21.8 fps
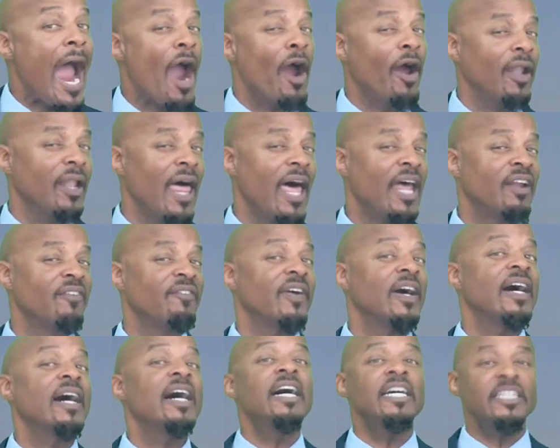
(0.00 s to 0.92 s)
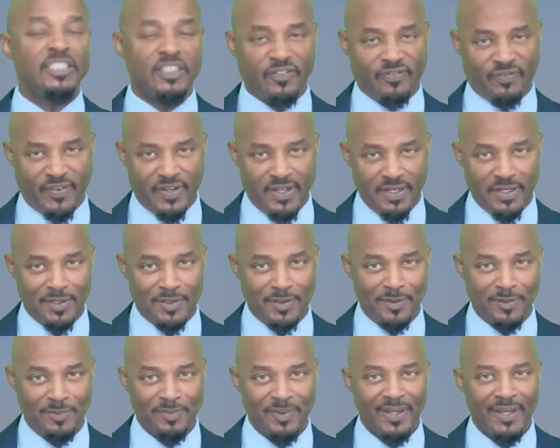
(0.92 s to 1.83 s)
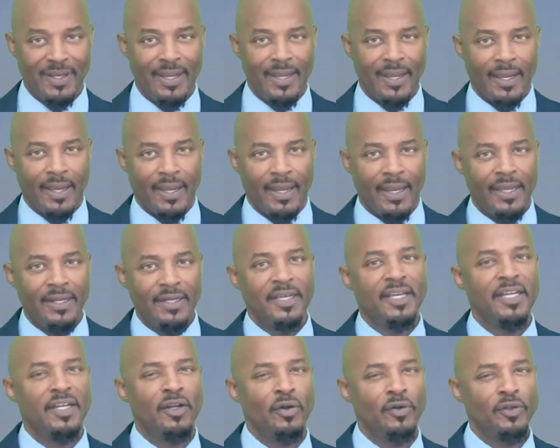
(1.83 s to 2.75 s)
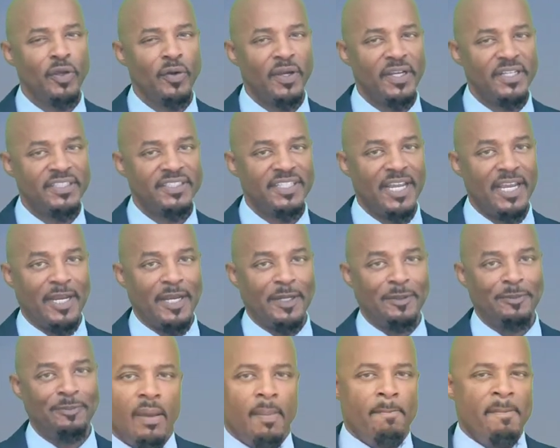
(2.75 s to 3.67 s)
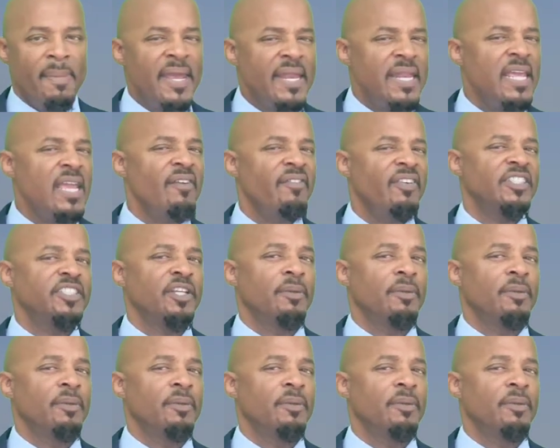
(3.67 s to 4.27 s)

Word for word: how a lot of us feel in the good old USA. Many of